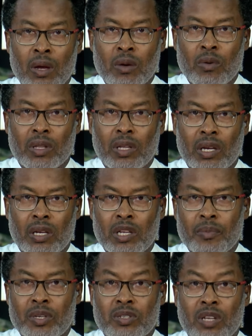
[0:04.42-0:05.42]
Well, the
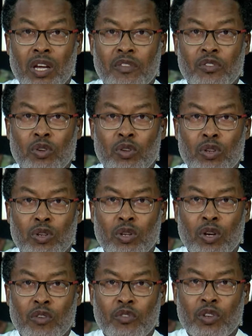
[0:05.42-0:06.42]
Academic Staff Union
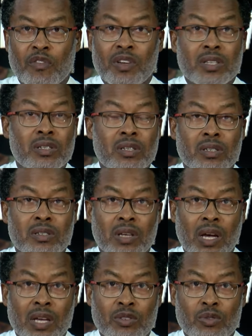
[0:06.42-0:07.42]
of Universities,
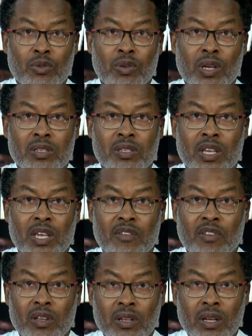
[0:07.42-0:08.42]
ASUU, has
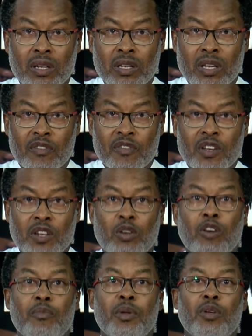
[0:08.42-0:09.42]
given the federal
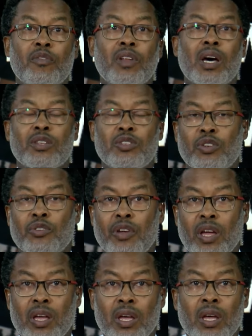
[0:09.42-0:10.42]
government of
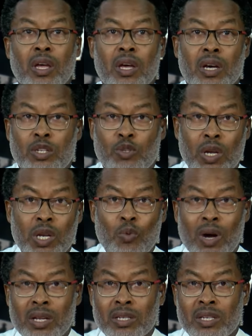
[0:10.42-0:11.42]
Nigeria a
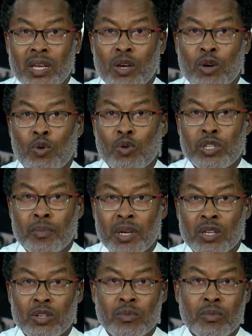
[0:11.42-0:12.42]
21-day
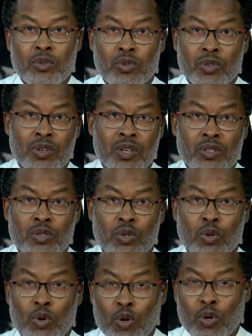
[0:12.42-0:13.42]
ultimatum to address
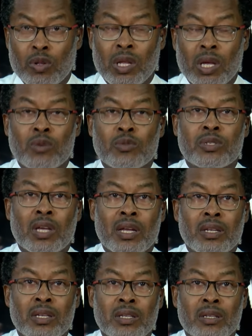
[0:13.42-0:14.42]
all
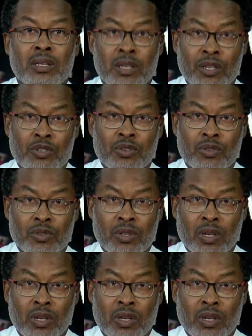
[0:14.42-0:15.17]
outstanding issues.